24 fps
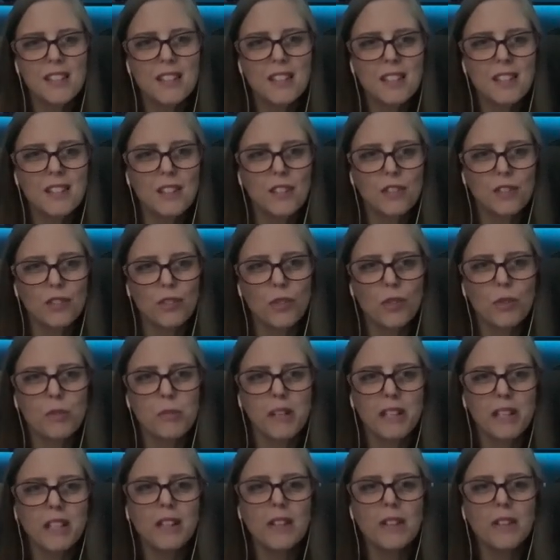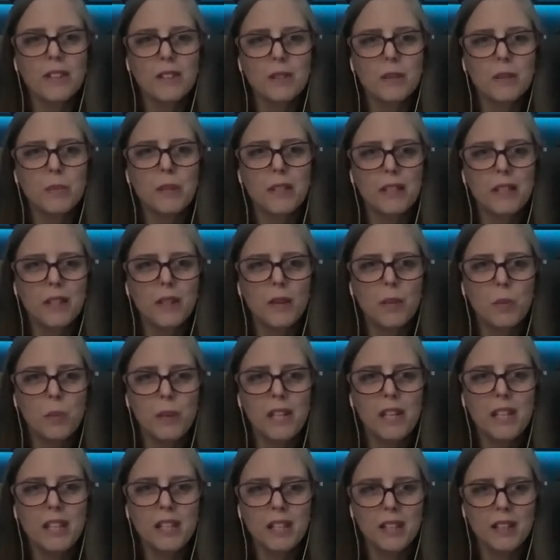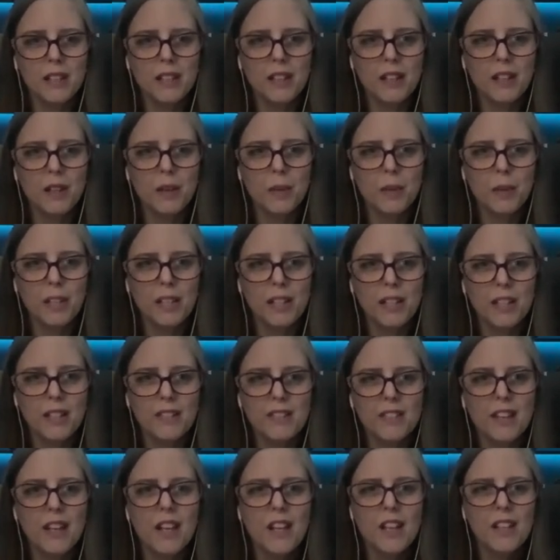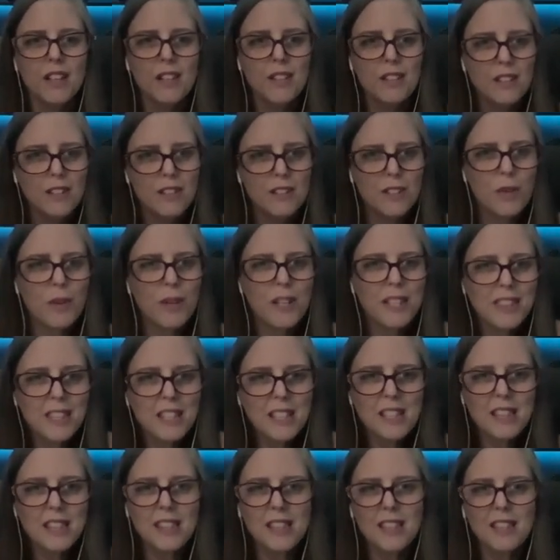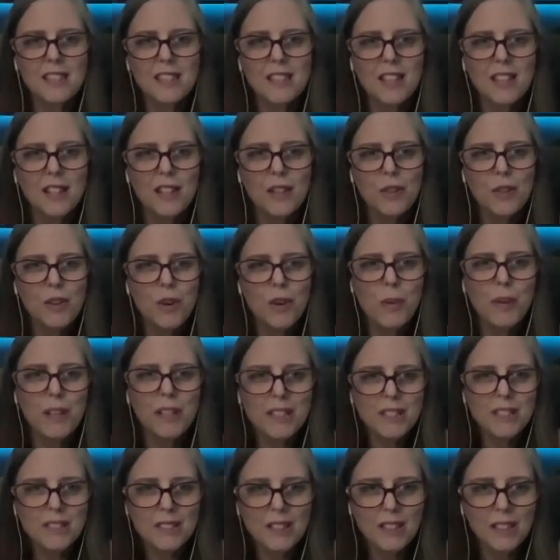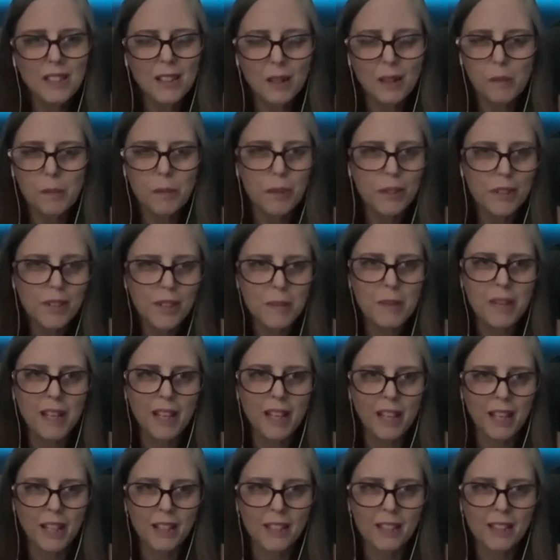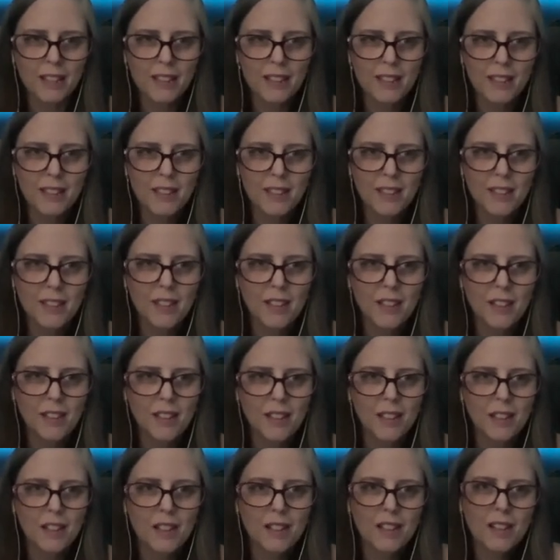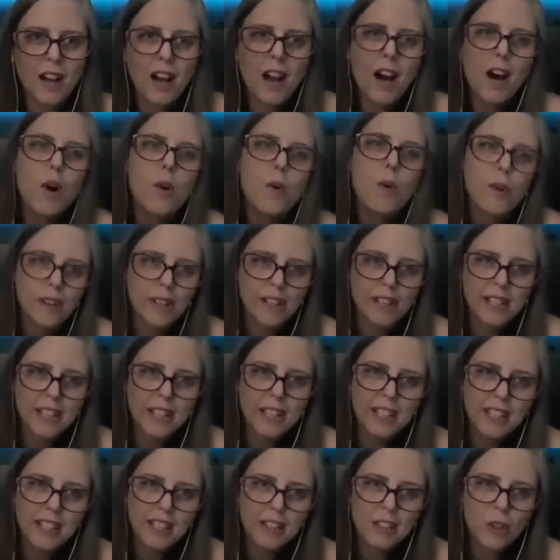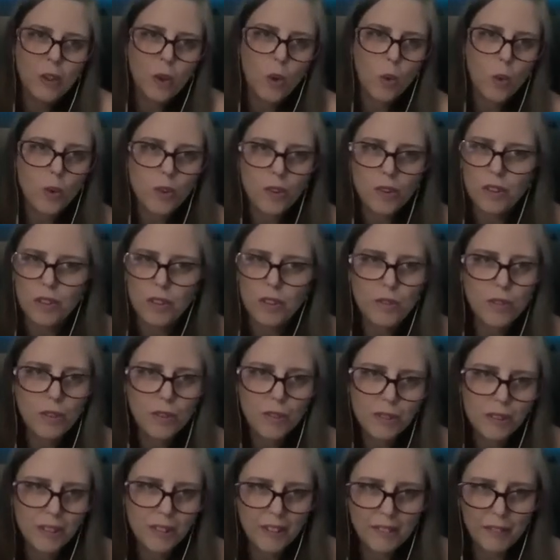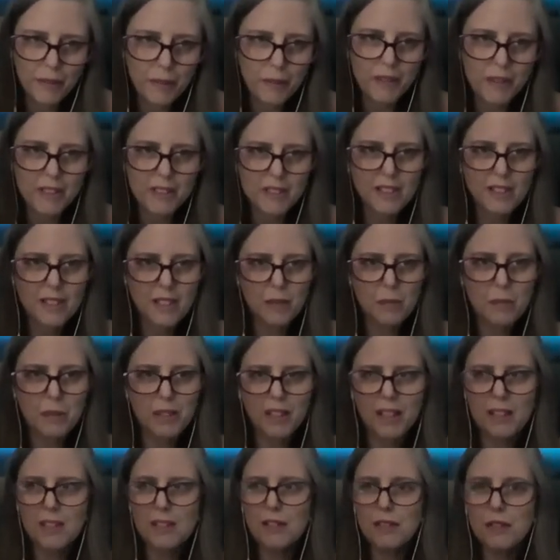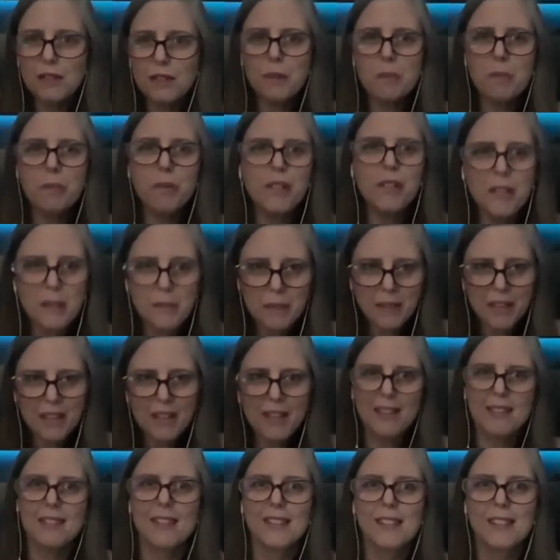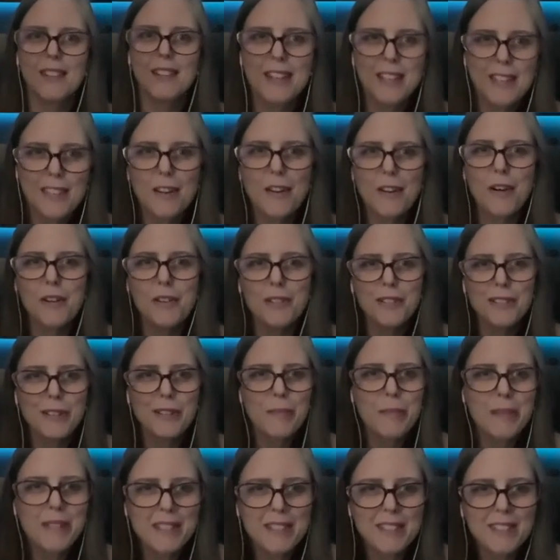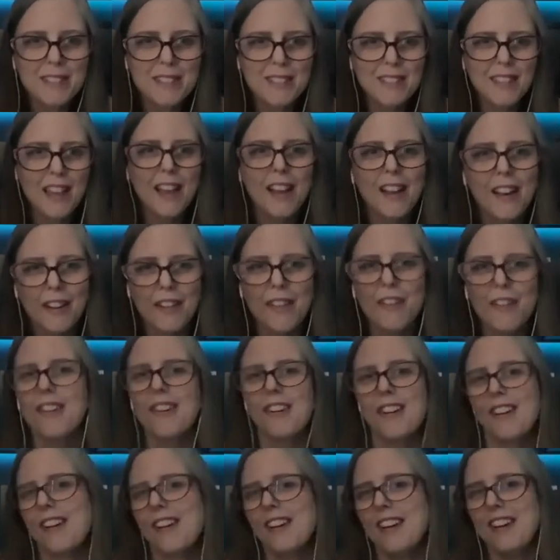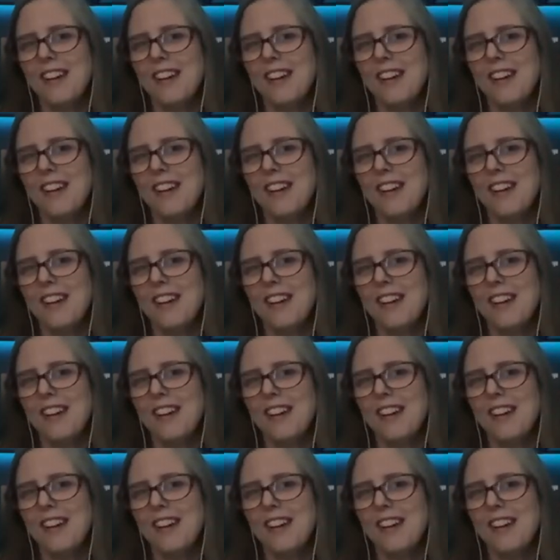because it showed Michael as being weak in Halloween Ends. So I think that you don't want to see a boogeyman cowering in the corner. You don't ever want to see that because they're the boogeyman. They're like the ultimate scare.